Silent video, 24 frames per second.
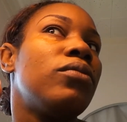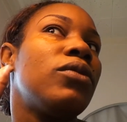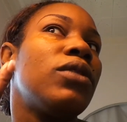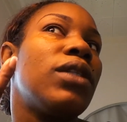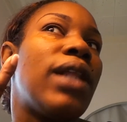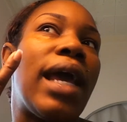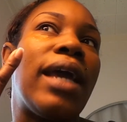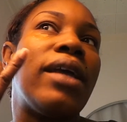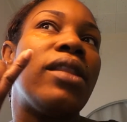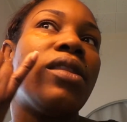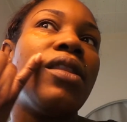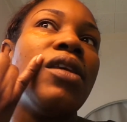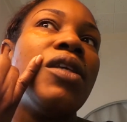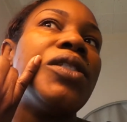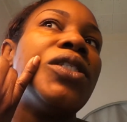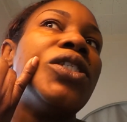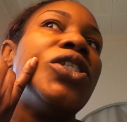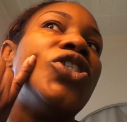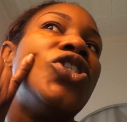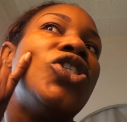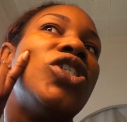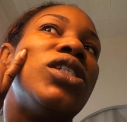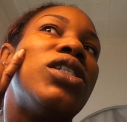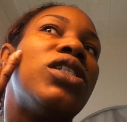Like this
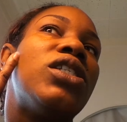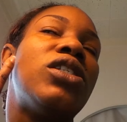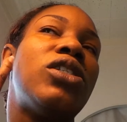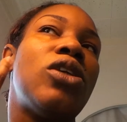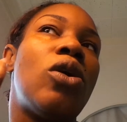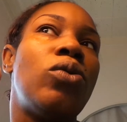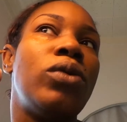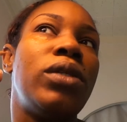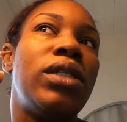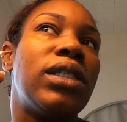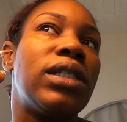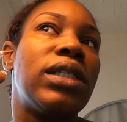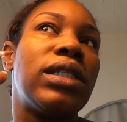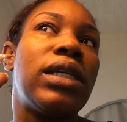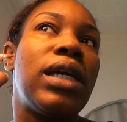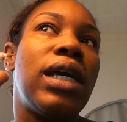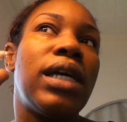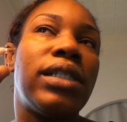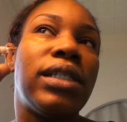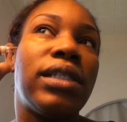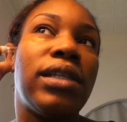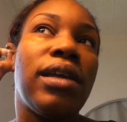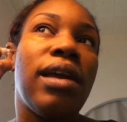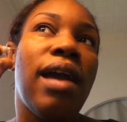is just so
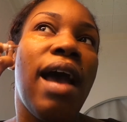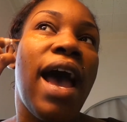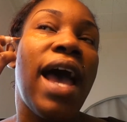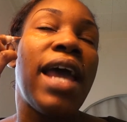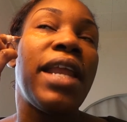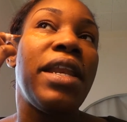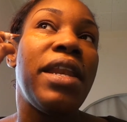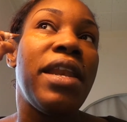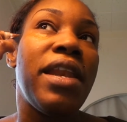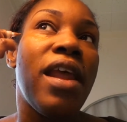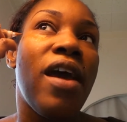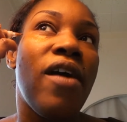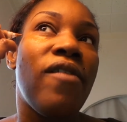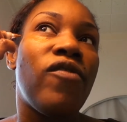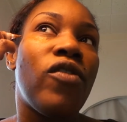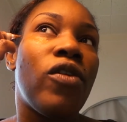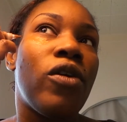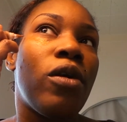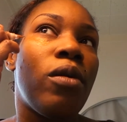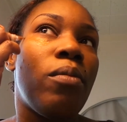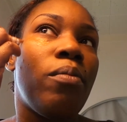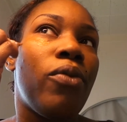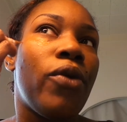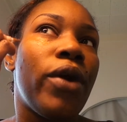disgusting. I
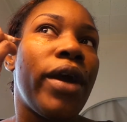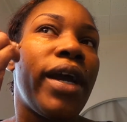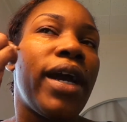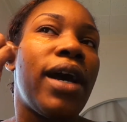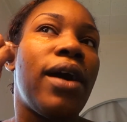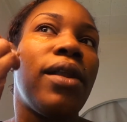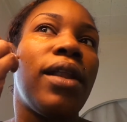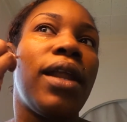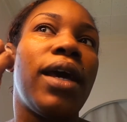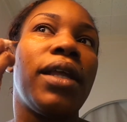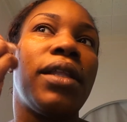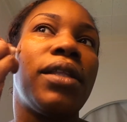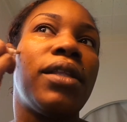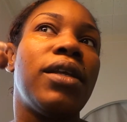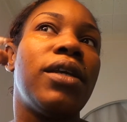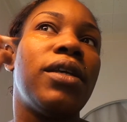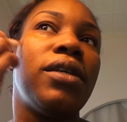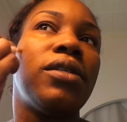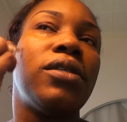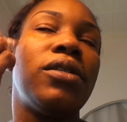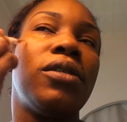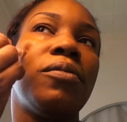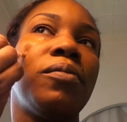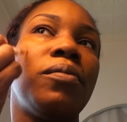never break out like
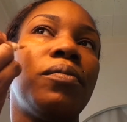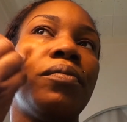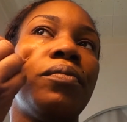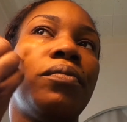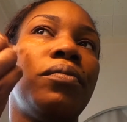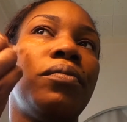this.